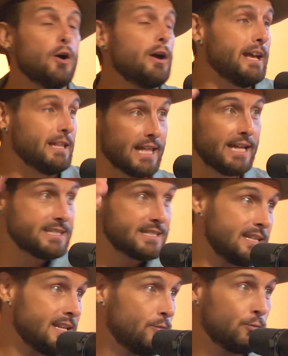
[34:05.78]
Okay,
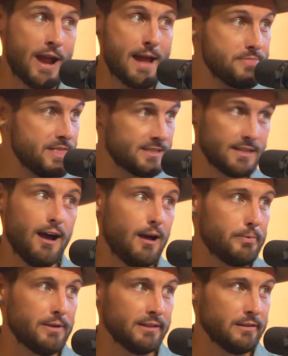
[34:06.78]
let's ramp this
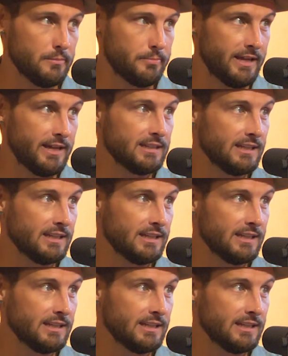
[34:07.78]
up a little bit.